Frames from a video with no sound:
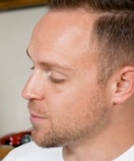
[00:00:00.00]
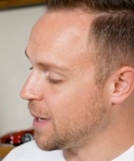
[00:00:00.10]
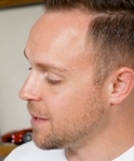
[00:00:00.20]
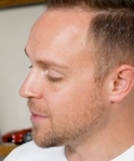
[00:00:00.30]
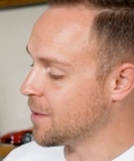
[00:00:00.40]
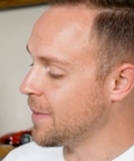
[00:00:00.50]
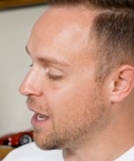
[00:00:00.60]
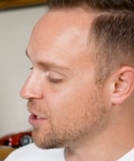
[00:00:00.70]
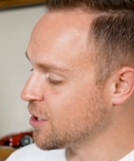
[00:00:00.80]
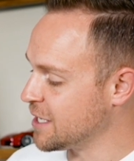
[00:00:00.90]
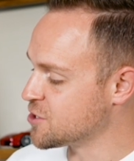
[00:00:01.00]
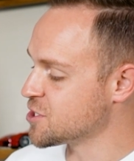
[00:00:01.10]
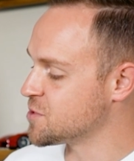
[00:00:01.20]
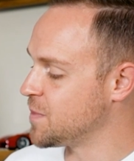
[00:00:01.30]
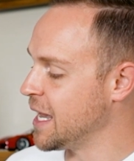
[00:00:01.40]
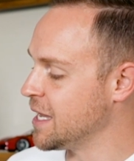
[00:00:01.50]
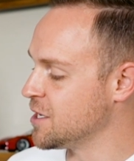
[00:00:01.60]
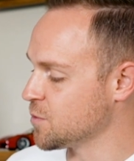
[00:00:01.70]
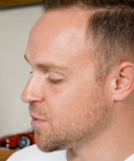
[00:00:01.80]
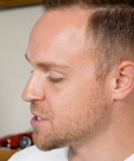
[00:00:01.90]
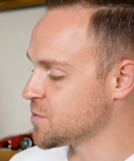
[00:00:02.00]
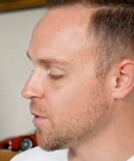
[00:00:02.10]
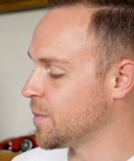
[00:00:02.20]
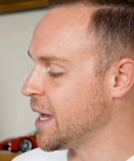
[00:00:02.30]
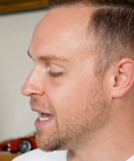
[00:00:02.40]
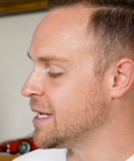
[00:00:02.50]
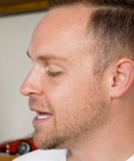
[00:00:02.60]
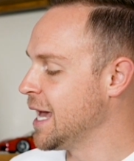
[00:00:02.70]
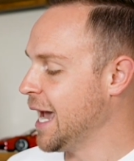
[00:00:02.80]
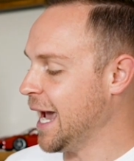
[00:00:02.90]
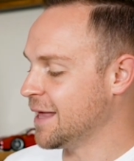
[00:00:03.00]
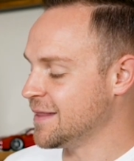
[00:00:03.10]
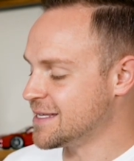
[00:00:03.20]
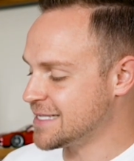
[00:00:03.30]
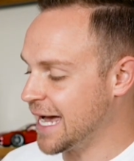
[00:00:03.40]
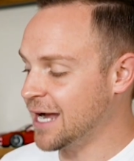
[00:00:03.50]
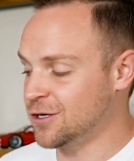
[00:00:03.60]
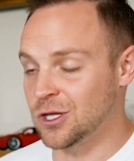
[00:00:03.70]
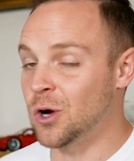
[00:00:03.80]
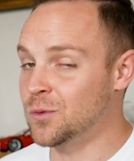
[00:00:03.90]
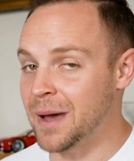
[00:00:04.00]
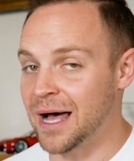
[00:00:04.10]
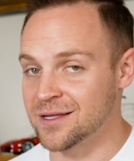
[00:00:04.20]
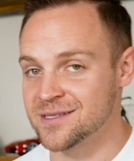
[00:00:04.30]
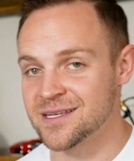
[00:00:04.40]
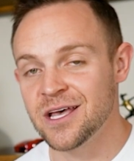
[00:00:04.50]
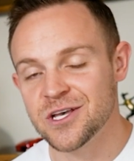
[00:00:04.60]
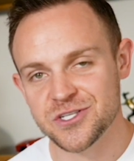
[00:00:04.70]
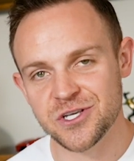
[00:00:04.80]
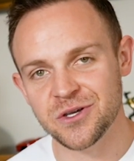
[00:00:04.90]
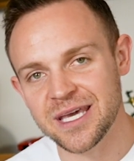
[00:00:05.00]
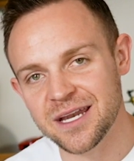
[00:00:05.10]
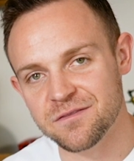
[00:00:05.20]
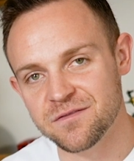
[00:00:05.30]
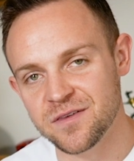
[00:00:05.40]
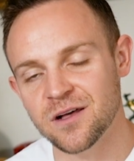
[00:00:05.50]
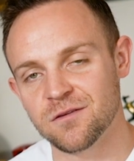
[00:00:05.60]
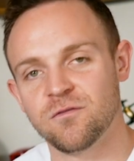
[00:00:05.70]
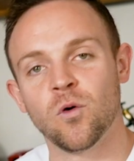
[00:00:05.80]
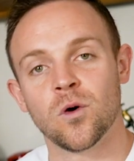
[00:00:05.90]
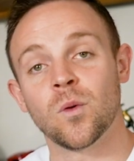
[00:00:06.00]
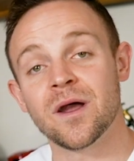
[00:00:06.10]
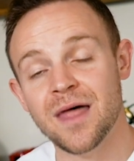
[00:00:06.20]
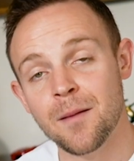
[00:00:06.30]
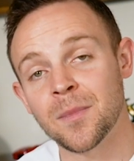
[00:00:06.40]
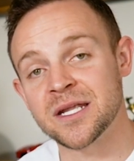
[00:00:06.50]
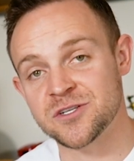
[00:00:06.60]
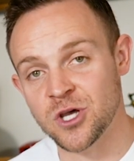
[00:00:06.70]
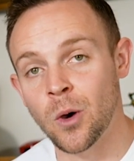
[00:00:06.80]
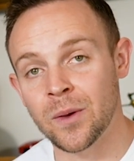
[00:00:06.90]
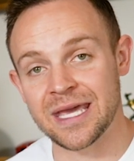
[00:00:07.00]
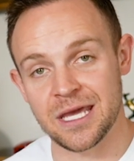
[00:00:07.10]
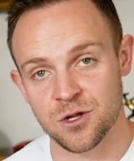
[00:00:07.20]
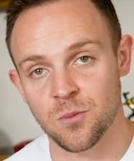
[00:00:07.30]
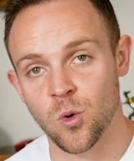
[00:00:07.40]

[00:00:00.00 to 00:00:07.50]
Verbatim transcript: your payment amount, your interest paid, your principal paid, and the entire loan balance. So you can get a feel for where that money's going in your